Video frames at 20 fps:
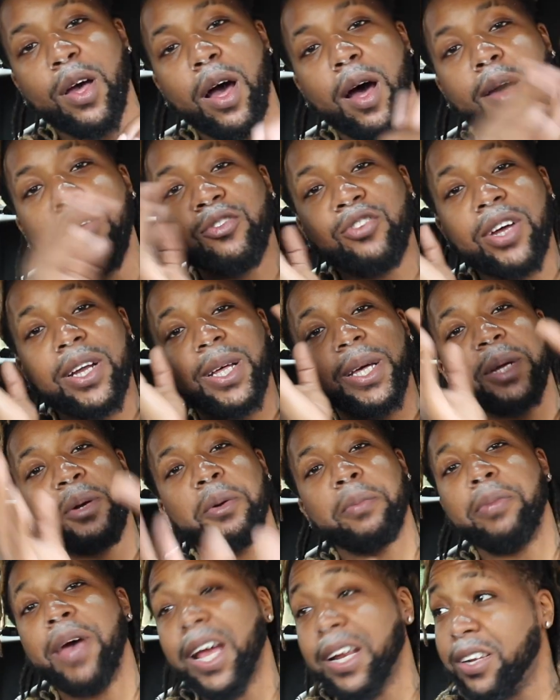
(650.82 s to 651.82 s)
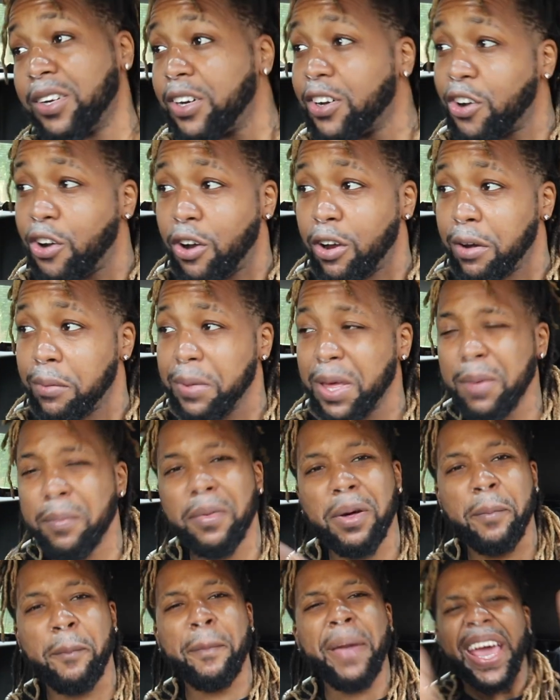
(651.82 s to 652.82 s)
I'm trying to get her back to the car, man.
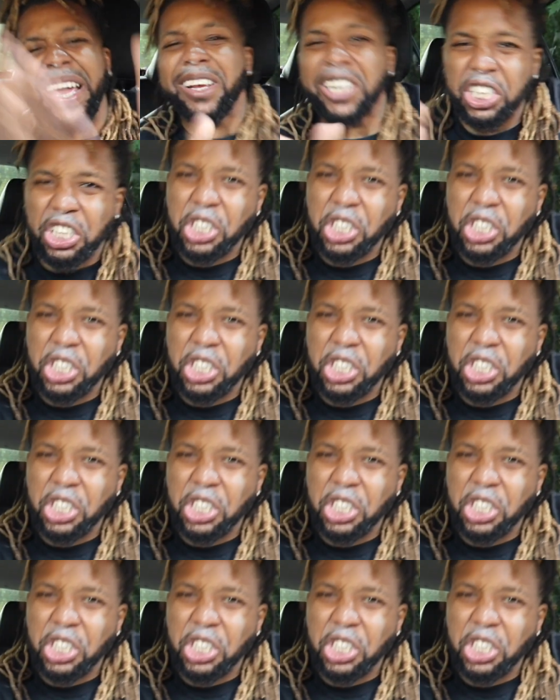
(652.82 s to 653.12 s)
But make